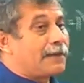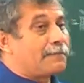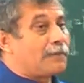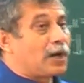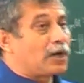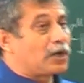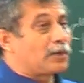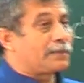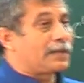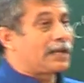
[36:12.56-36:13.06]
a
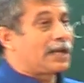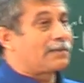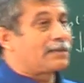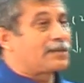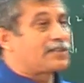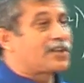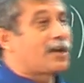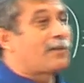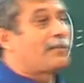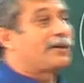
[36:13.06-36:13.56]

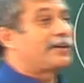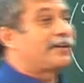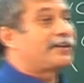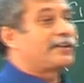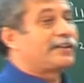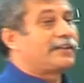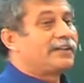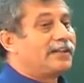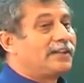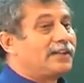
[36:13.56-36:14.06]
Born-Oppenheimer
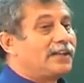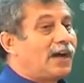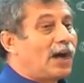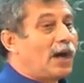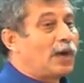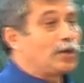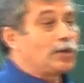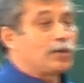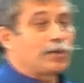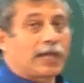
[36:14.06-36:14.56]
geometry,
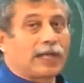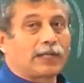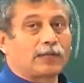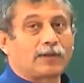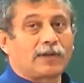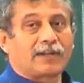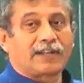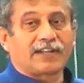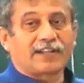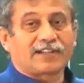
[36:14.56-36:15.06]
how do you
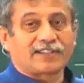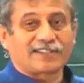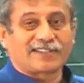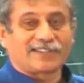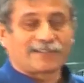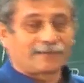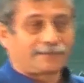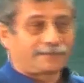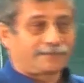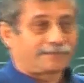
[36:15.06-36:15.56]
calculate energy?
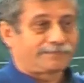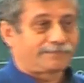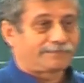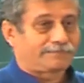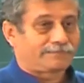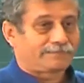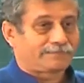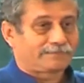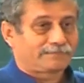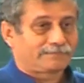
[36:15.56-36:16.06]

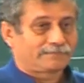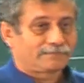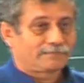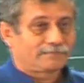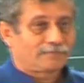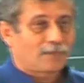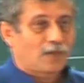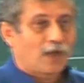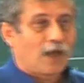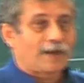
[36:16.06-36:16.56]

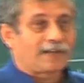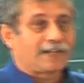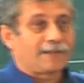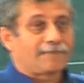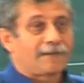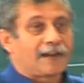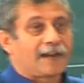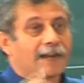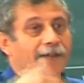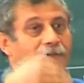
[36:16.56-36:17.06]
At ah,
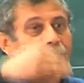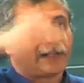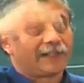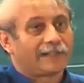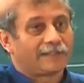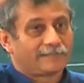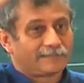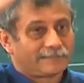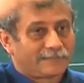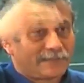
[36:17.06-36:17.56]
different level,
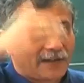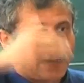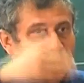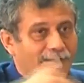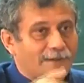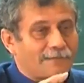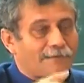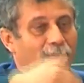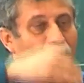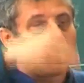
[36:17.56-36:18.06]

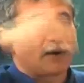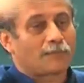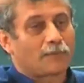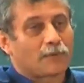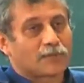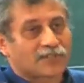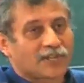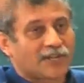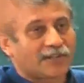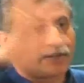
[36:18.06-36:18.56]
Hartree-Fock,
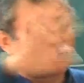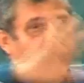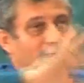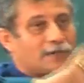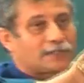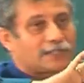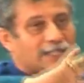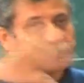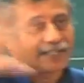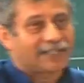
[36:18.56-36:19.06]
post-Hartree
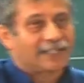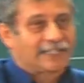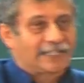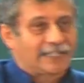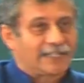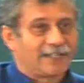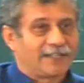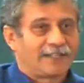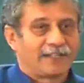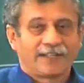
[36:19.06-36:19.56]
fog, that is it.
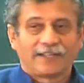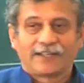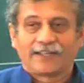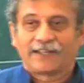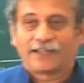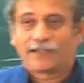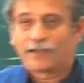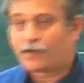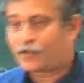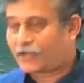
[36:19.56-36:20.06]

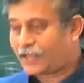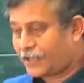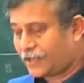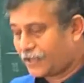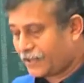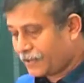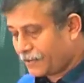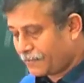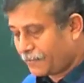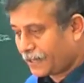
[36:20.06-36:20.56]
Okay?
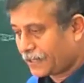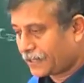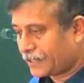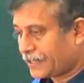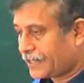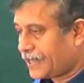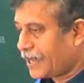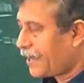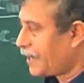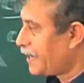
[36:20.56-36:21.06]
But
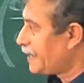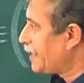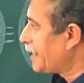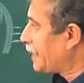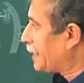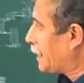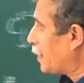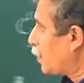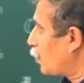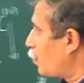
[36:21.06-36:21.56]
yeah,
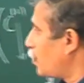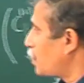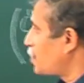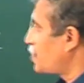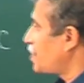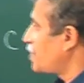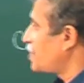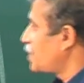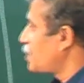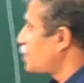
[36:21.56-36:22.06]
indeed your question